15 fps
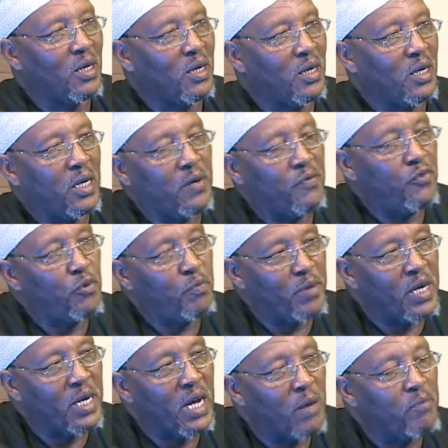If you
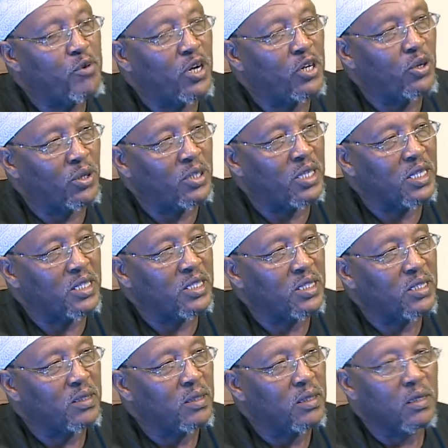bring up your daughters
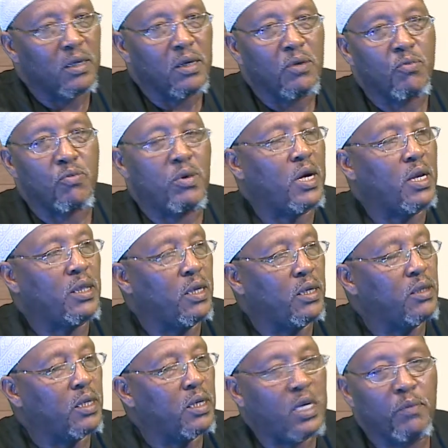and
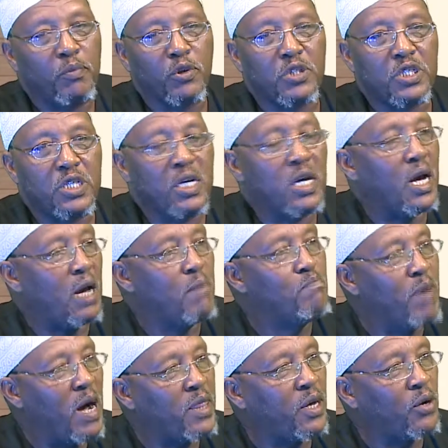they keep on seeing a
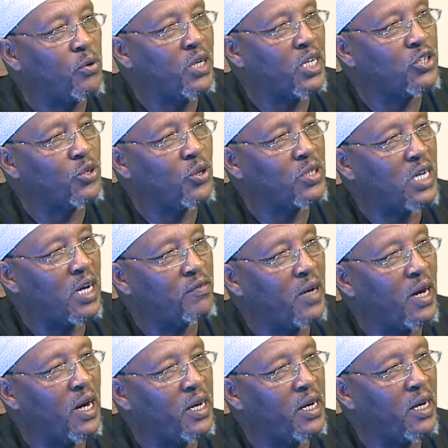mother who does not cover
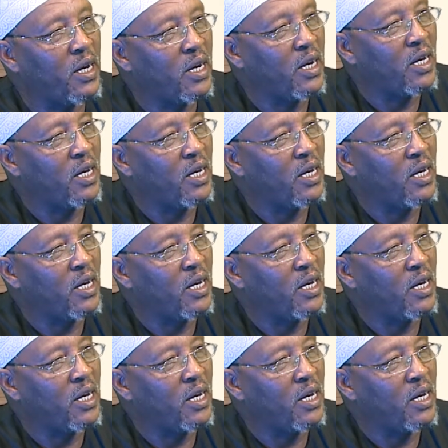her hair,